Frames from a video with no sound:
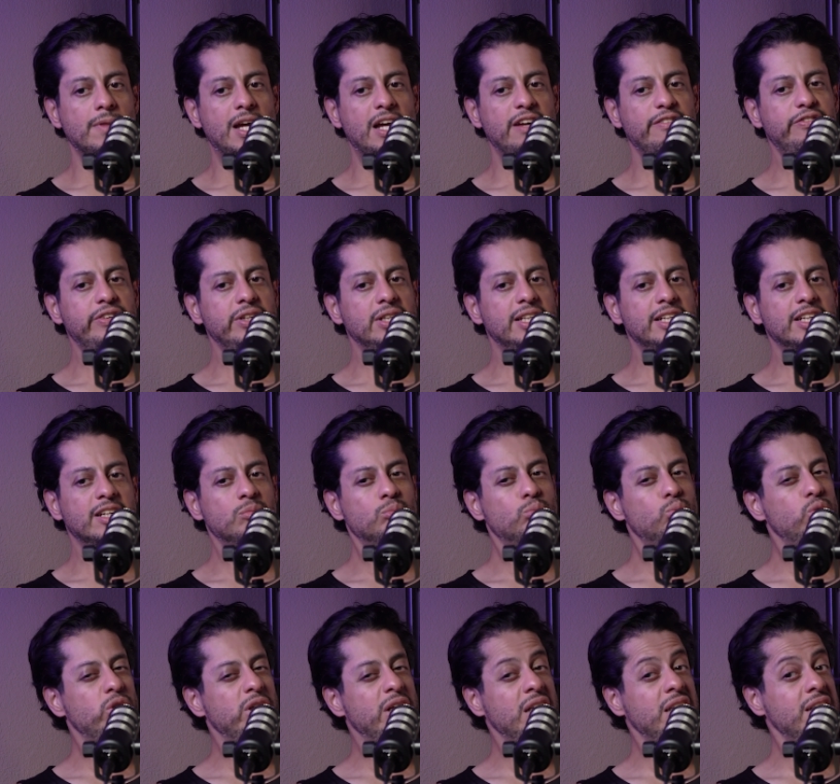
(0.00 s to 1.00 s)
feel like I'm
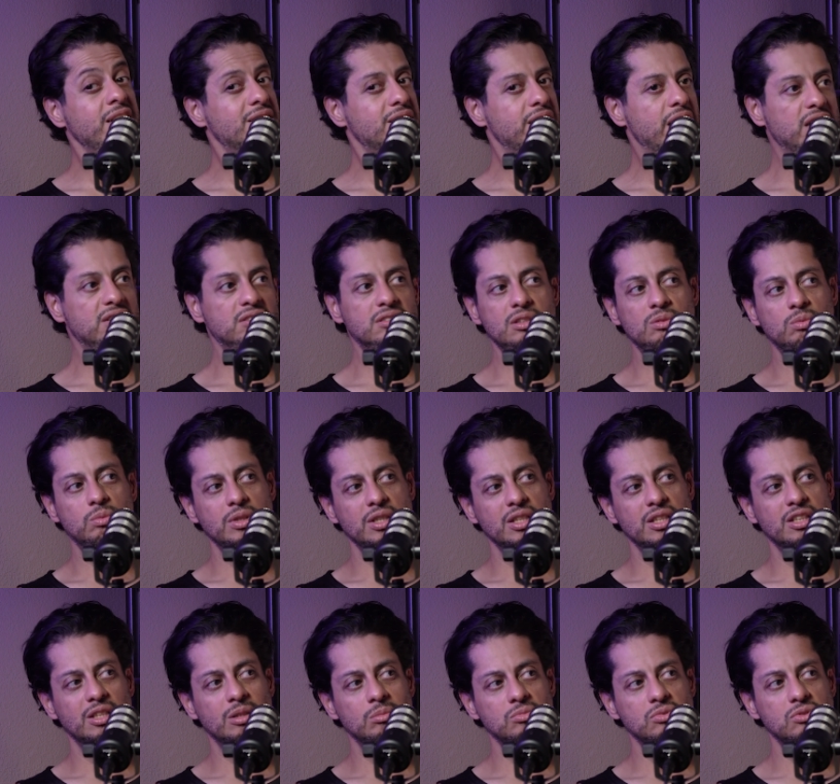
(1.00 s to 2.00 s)
really tested when
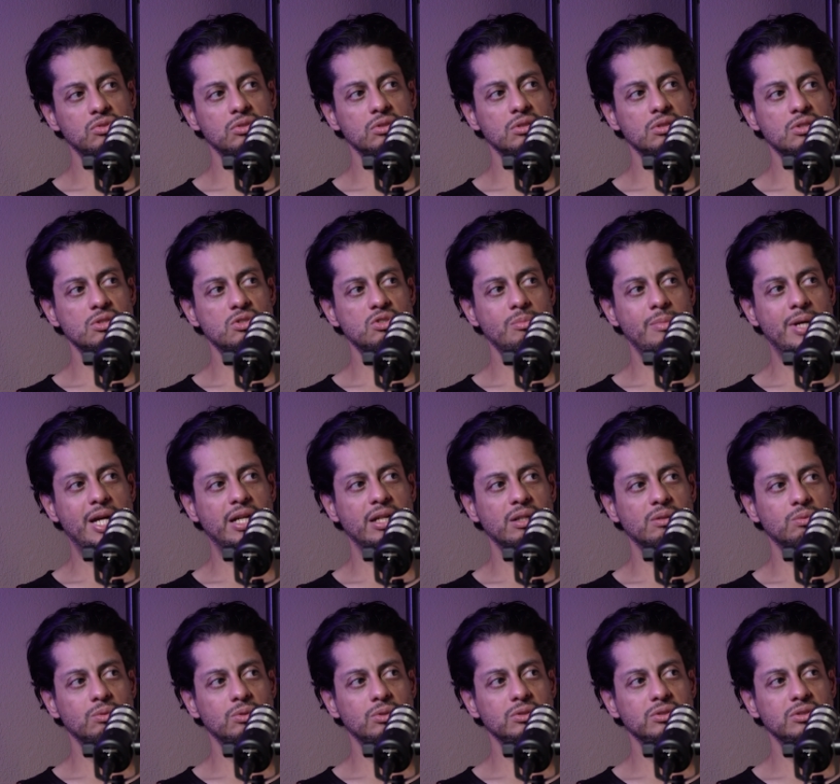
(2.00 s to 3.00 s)
it comes to the
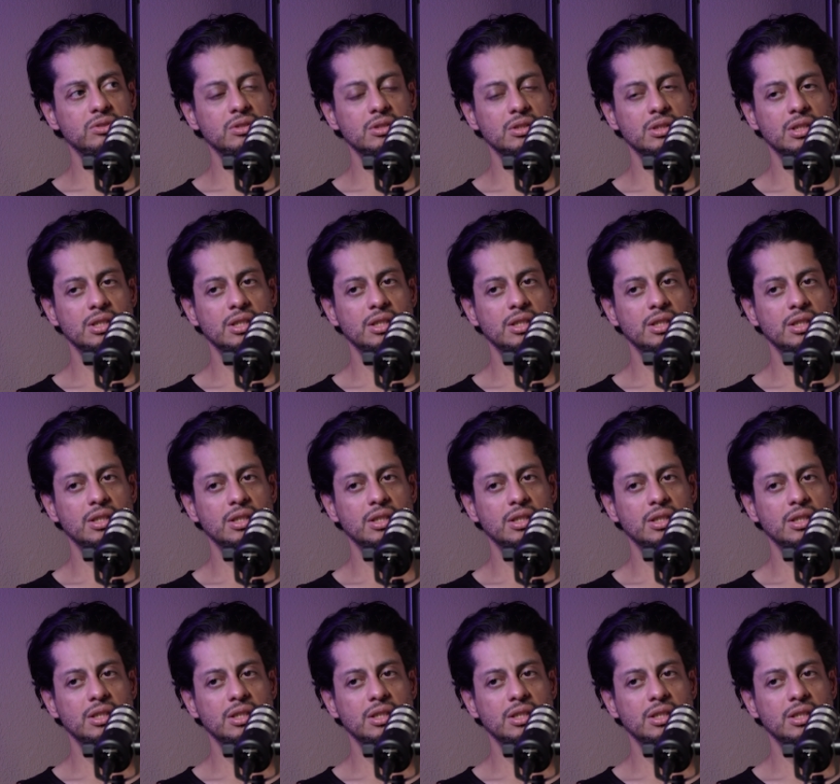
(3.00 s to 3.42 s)
dramatic roles.